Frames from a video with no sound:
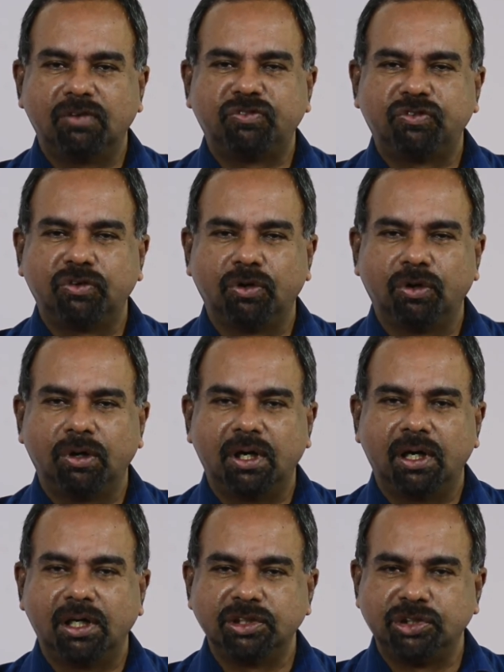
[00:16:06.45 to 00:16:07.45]
for
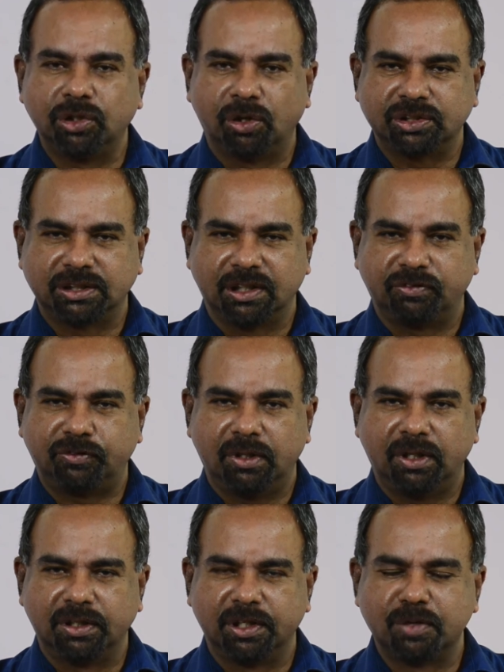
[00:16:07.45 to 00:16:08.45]
Joseph,
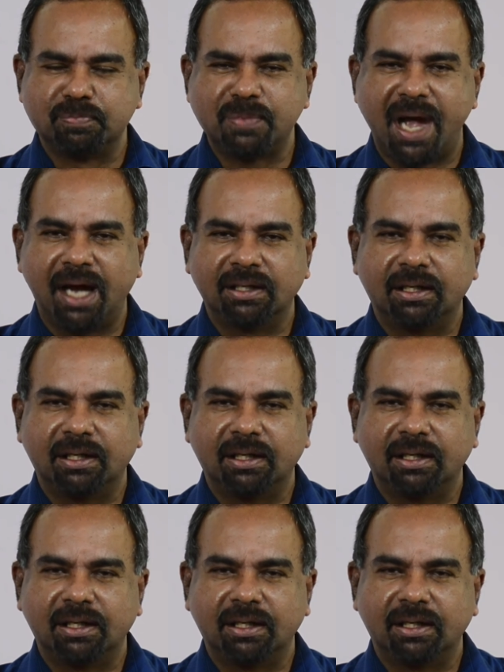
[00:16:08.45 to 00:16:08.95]
the man